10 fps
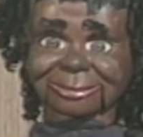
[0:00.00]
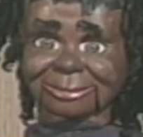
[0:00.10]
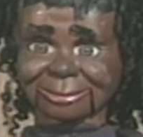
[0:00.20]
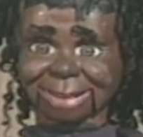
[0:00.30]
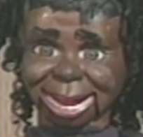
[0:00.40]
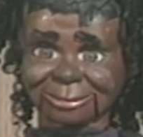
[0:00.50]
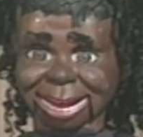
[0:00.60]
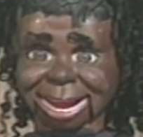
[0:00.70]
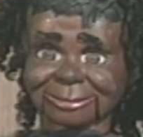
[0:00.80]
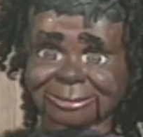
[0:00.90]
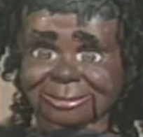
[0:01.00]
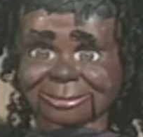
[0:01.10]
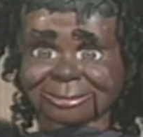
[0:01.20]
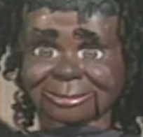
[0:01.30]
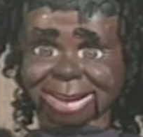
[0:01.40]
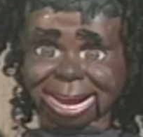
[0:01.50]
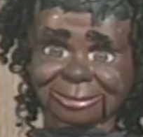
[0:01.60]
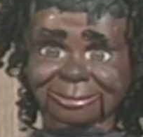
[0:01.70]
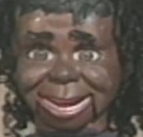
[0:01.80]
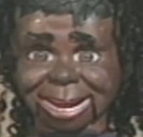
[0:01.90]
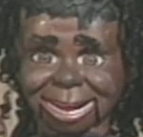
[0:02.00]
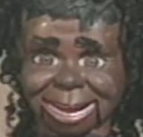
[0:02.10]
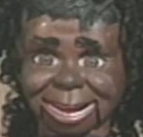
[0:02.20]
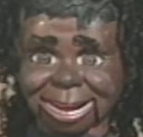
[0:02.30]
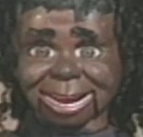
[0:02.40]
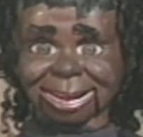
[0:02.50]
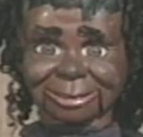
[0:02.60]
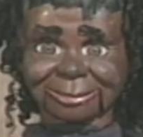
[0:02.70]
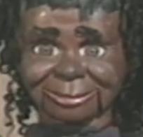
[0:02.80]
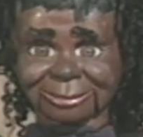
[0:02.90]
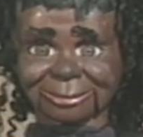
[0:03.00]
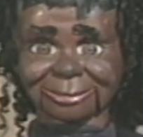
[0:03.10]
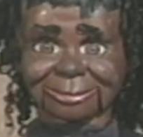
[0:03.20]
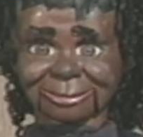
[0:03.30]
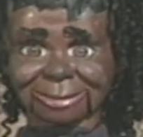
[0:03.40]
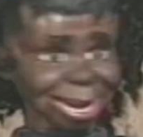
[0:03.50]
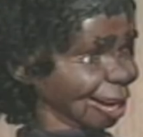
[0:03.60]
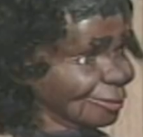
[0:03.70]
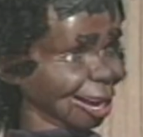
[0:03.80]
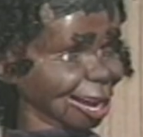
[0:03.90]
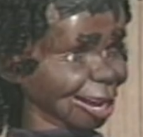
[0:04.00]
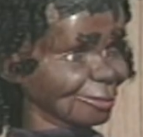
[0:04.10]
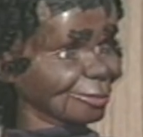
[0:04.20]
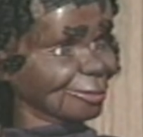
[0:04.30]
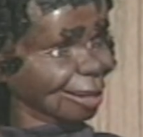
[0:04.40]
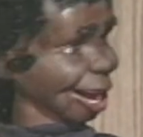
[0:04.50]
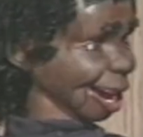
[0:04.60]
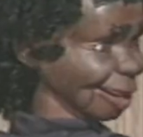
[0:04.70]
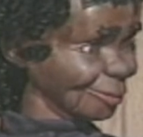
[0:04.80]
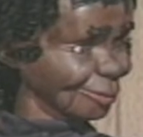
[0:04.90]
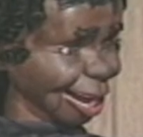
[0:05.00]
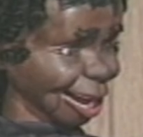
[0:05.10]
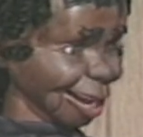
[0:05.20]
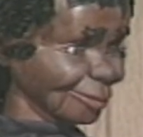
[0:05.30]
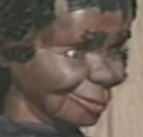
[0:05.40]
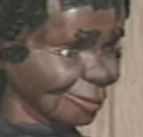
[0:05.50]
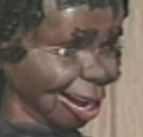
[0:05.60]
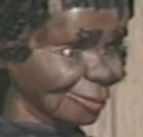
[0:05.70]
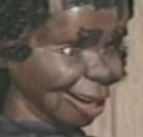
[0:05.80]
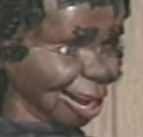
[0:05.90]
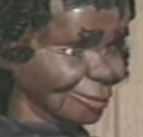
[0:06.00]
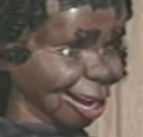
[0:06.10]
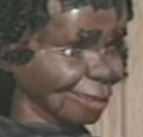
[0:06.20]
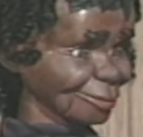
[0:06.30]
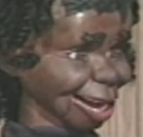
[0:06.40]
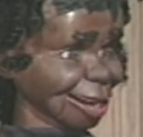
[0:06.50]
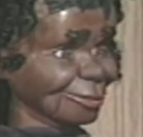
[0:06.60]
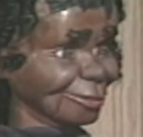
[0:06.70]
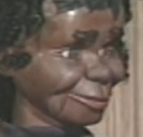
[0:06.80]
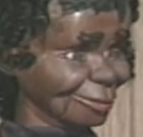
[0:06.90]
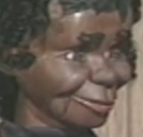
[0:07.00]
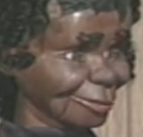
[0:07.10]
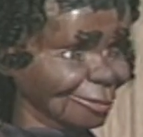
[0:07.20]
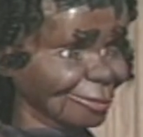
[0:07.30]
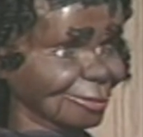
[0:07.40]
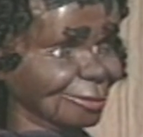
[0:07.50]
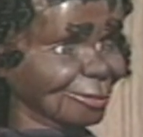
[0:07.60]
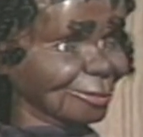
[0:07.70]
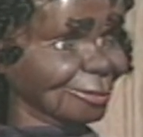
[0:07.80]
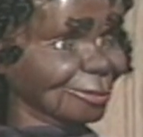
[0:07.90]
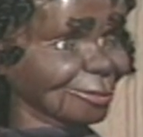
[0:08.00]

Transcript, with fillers: by the Almighty God that we have two talented evangelists with us. One uh, over here, Michael Tyrone Boyd. You want to, um, you